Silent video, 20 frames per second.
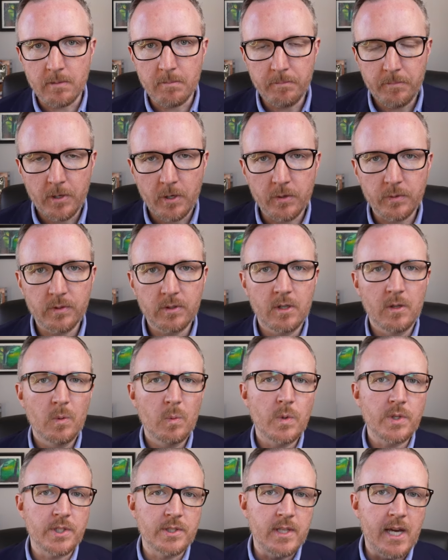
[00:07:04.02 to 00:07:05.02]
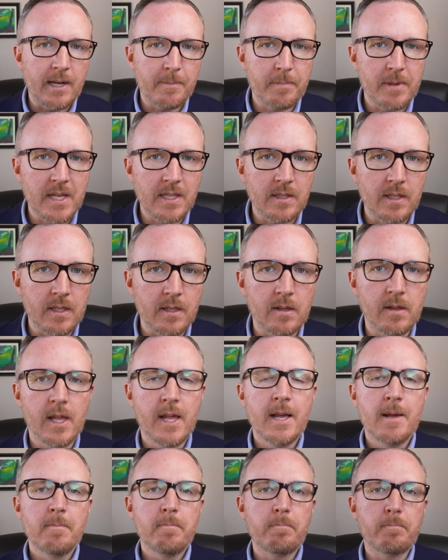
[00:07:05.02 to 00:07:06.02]
in post, which is not a big deal.
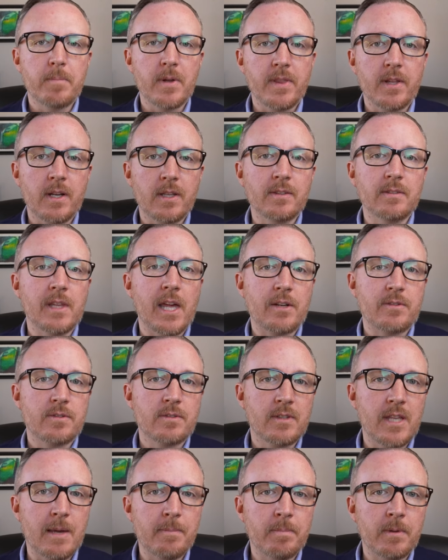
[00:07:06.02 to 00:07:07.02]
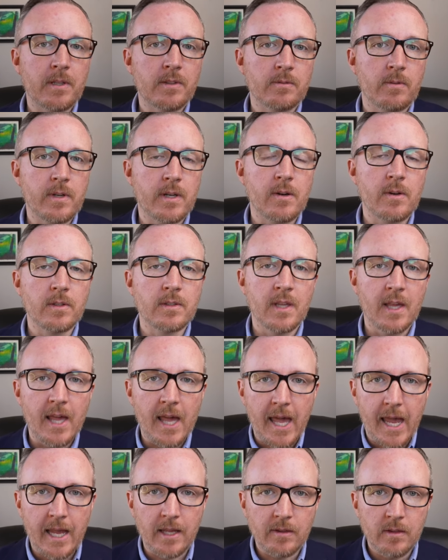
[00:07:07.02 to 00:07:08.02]
But that is an extra step, and it's only going
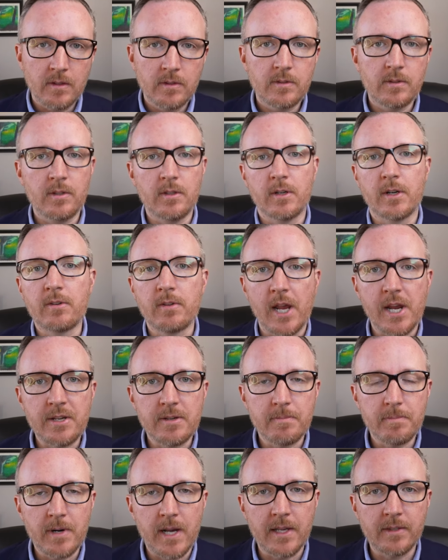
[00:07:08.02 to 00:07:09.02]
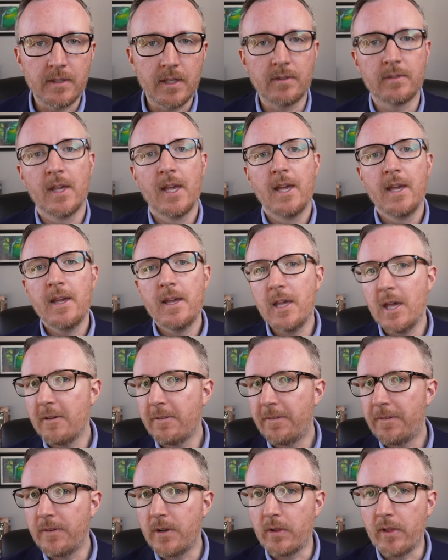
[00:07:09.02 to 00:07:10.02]
to add to your creation process
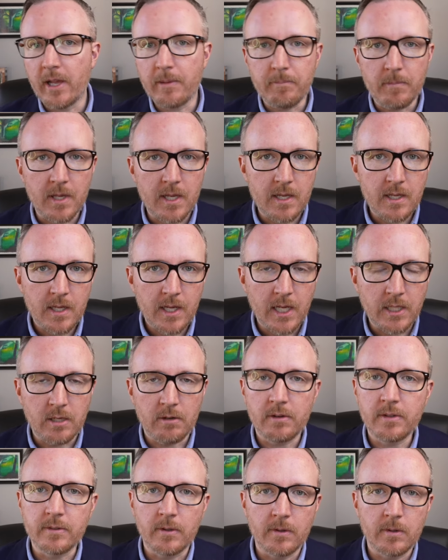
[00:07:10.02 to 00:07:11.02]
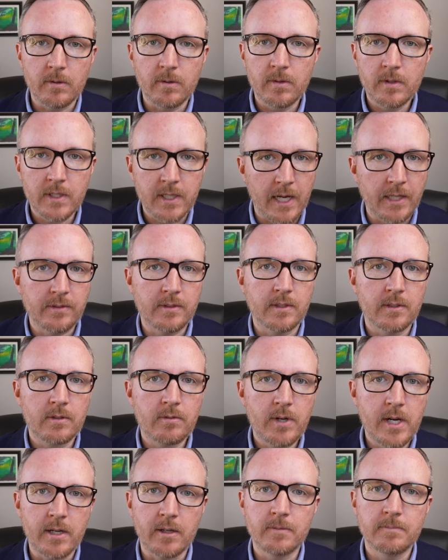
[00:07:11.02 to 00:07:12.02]
if you're like me and you're a solo content
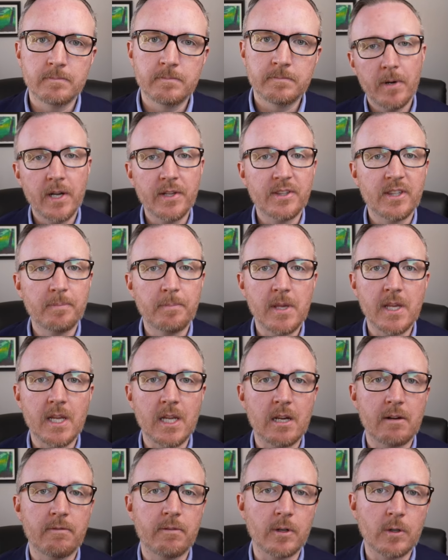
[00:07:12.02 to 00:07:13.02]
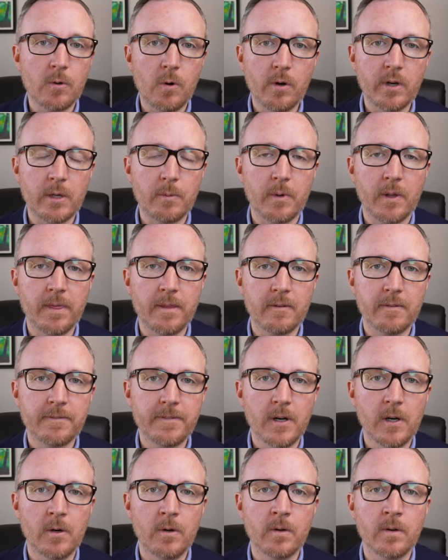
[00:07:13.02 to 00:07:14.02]
creator. But speaking of recording with your
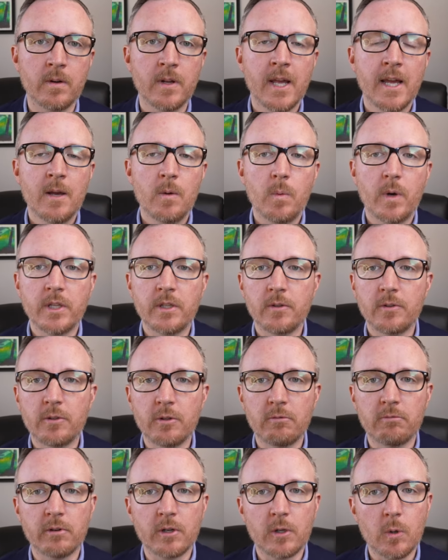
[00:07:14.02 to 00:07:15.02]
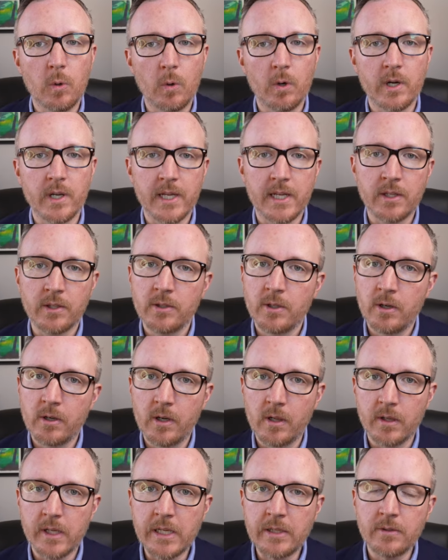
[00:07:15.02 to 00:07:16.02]
phone, when you do record
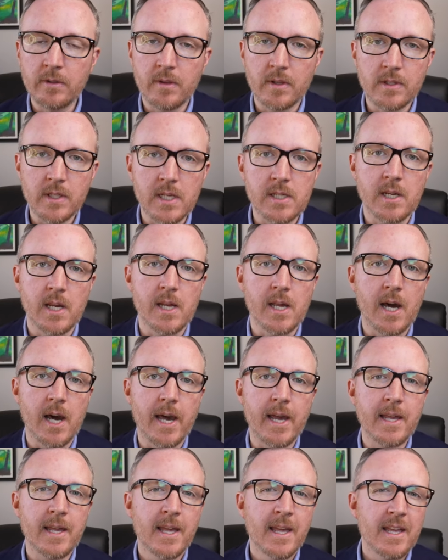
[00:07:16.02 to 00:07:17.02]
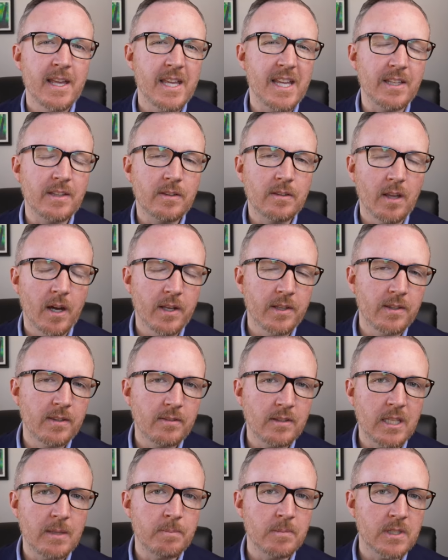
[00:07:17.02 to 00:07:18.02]
internally to the DJI, it does
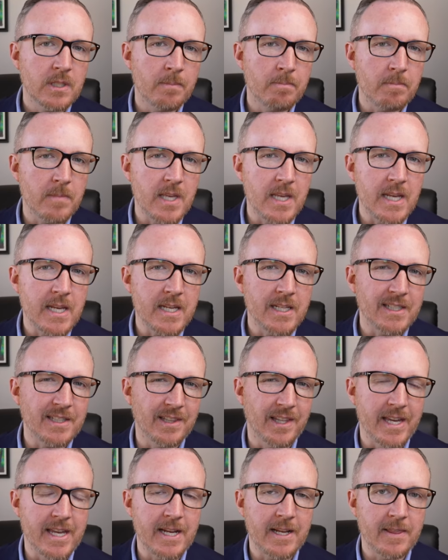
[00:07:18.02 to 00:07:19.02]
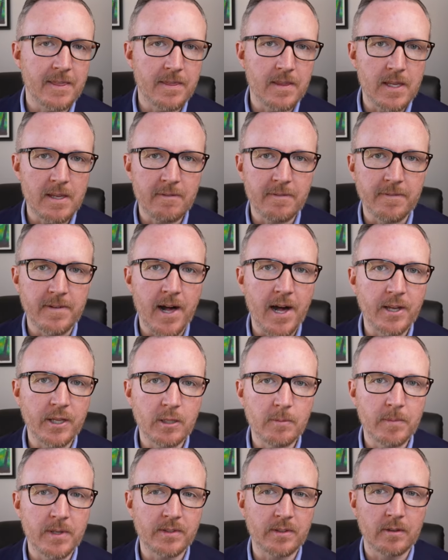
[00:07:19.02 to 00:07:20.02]
seem to me like the
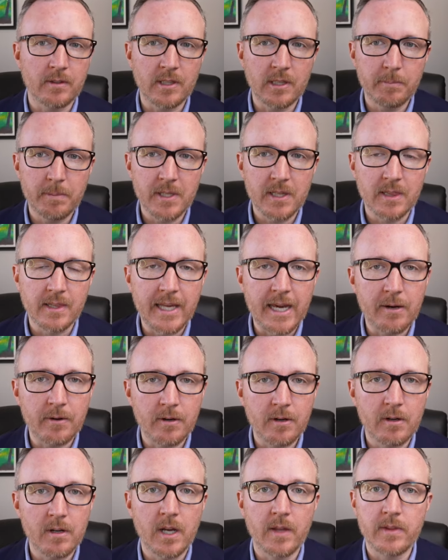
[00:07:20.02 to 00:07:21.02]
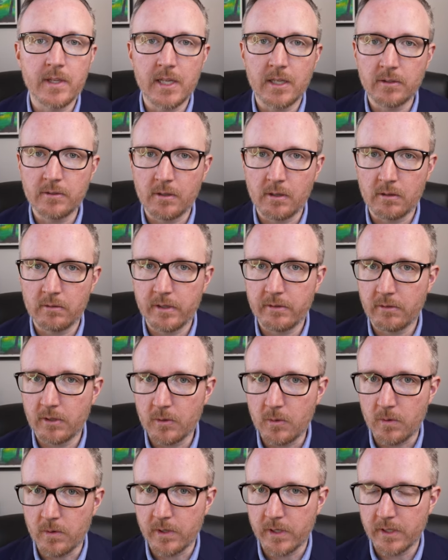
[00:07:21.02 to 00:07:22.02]
volume is a little bit louder on the internally
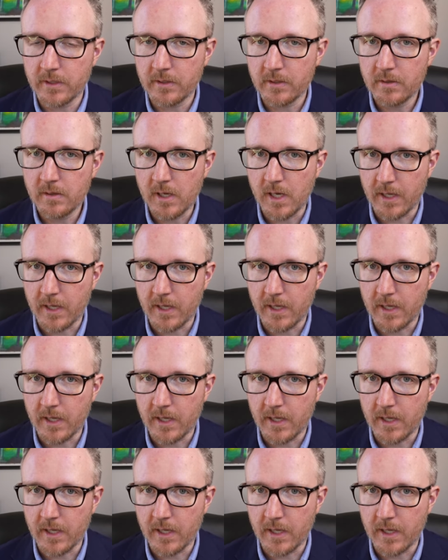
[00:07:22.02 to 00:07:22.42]
recording,